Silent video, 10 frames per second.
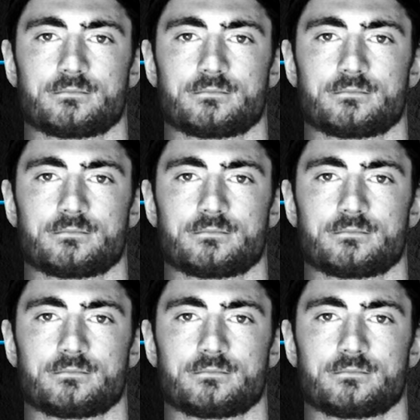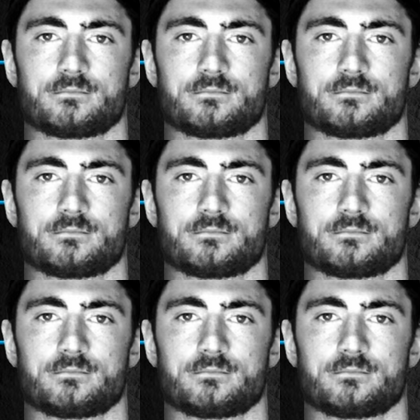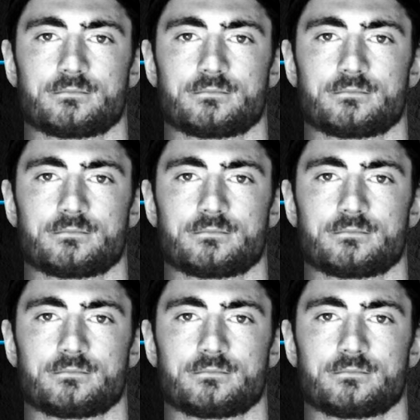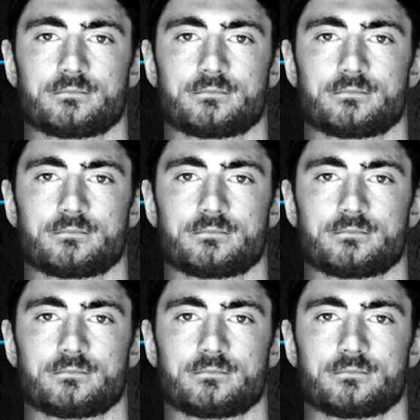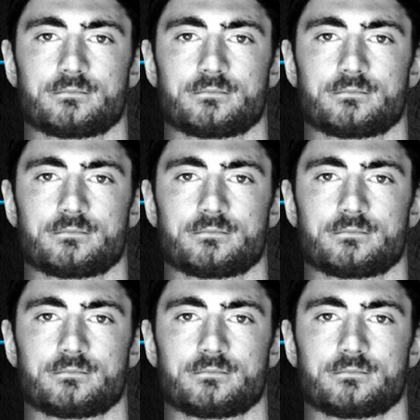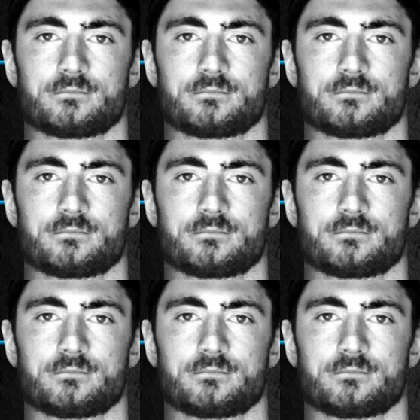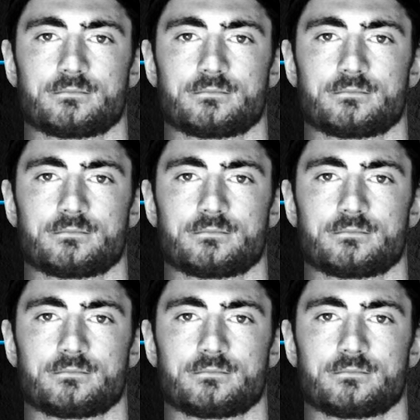The face doesn't move, so there is nothing to read.